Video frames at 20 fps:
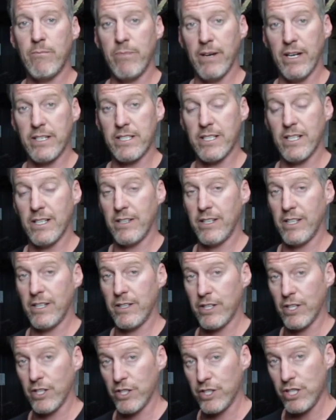But
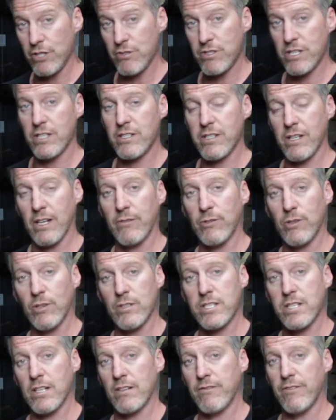the usage that I've
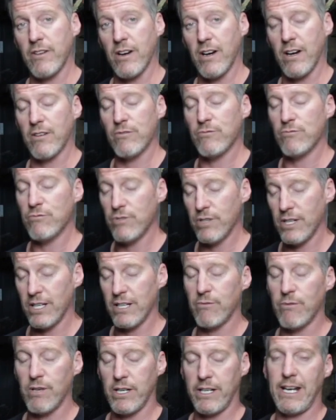got so far,
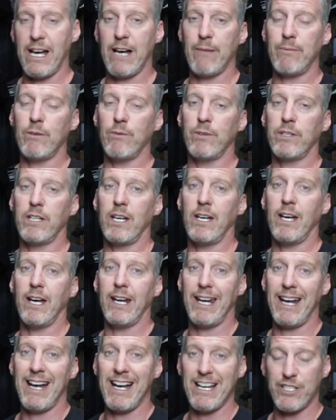really, really happy with it. And
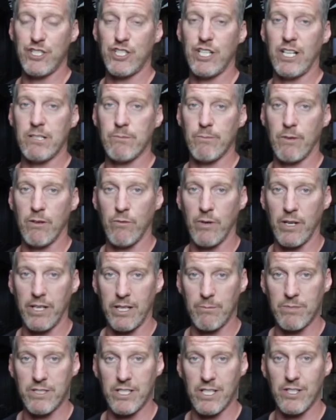it has changed my
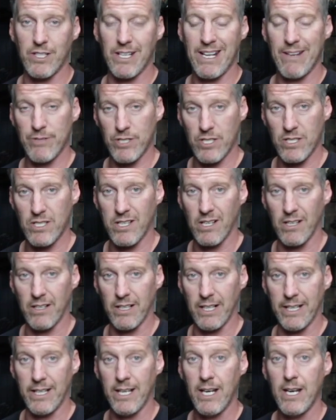riding position ever so
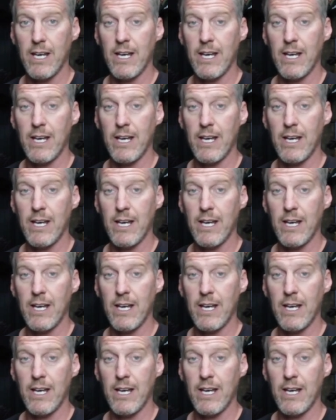slightly